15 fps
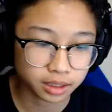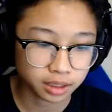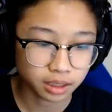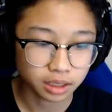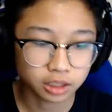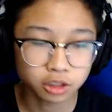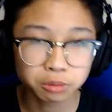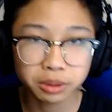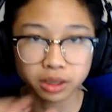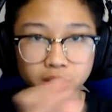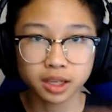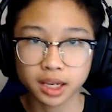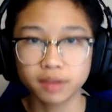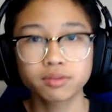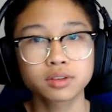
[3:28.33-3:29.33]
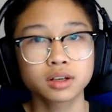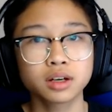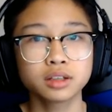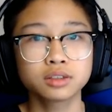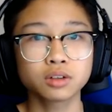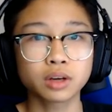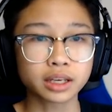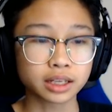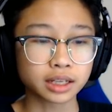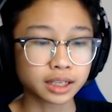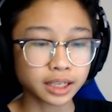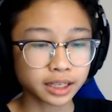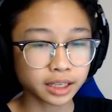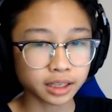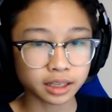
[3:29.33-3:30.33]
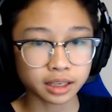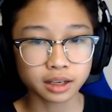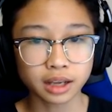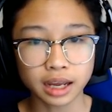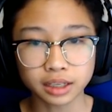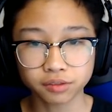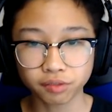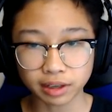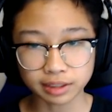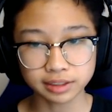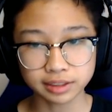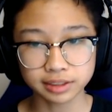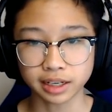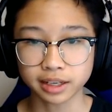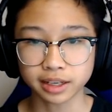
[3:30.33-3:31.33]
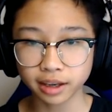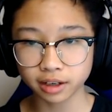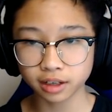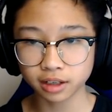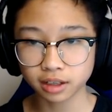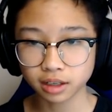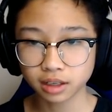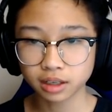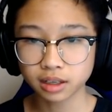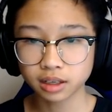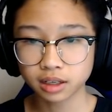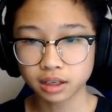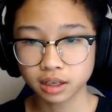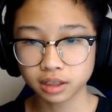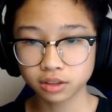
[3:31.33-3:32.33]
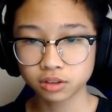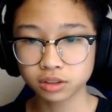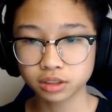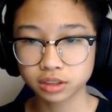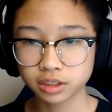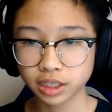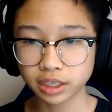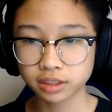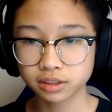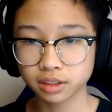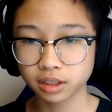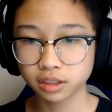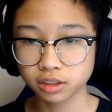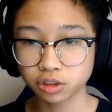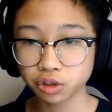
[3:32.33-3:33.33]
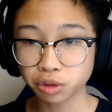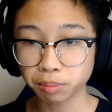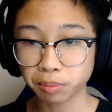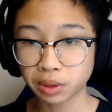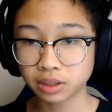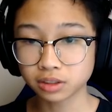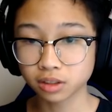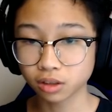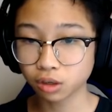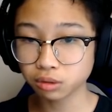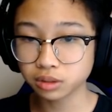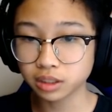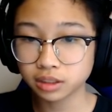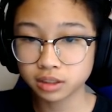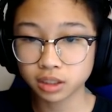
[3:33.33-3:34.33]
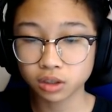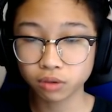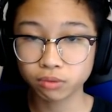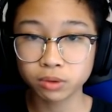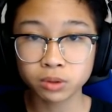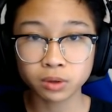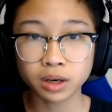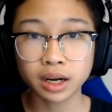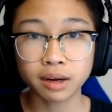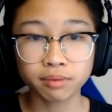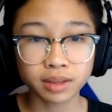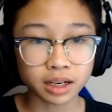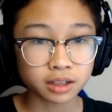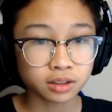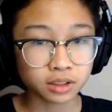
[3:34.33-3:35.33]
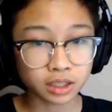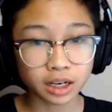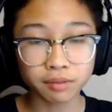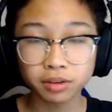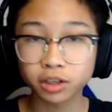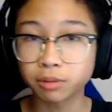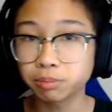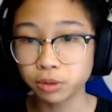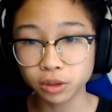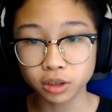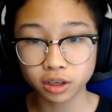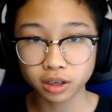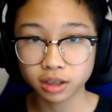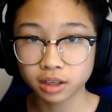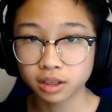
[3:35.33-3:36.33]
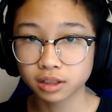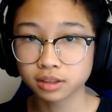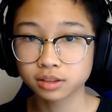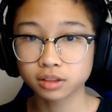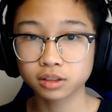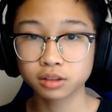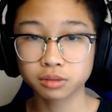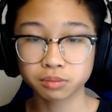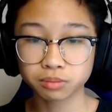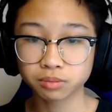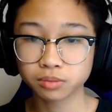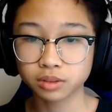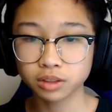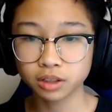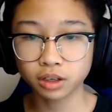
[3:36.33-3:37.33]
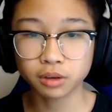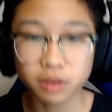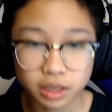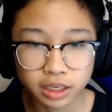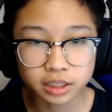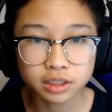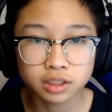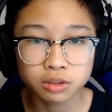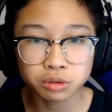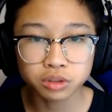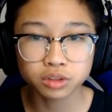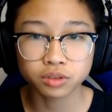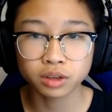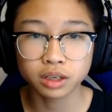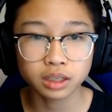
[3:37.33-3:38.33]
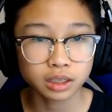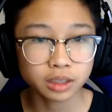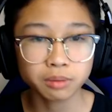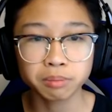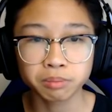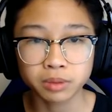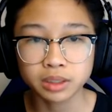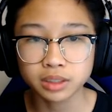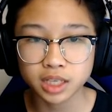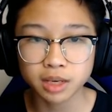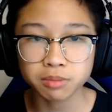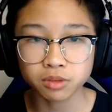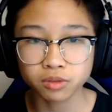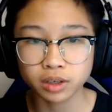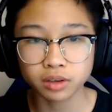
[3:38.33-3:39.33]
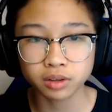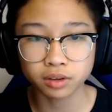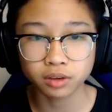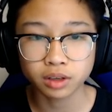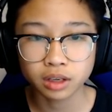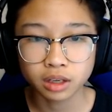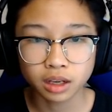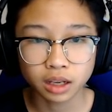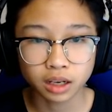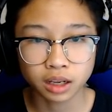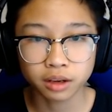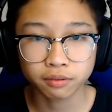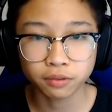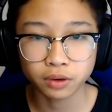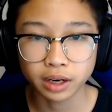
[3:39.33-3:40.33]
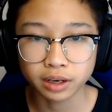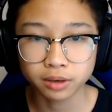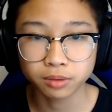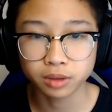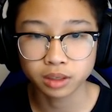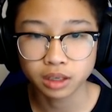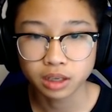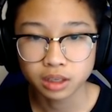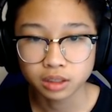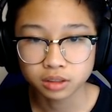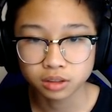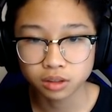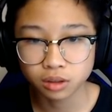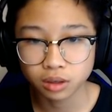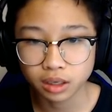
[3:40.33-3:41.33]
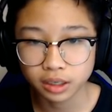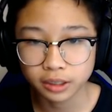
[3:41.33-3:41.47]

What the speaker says: it to be on the left side, so I can click it as fast as I can. And you can just change this. You could press low detail if you don't have that good of a computer. So, you know, it suits this game is a lot for anyone. So